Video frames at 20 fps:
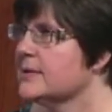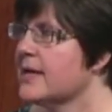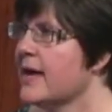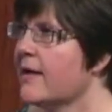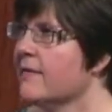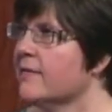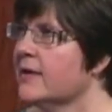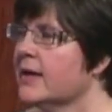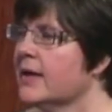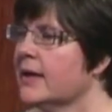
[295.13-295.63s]

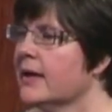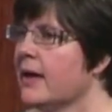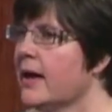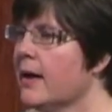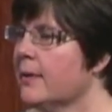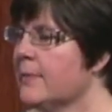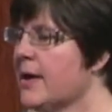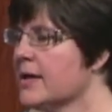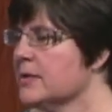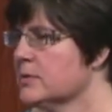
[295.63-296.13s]
having
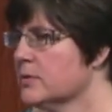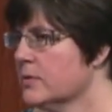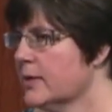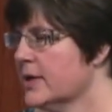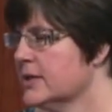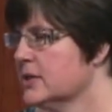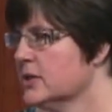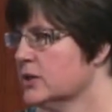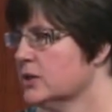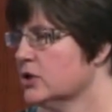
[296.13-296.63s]

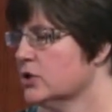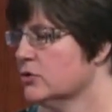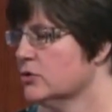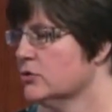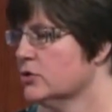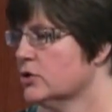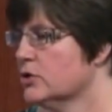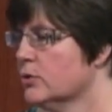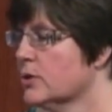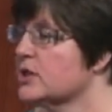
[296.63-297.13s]
aspiration due
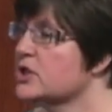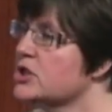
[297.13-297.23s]
to a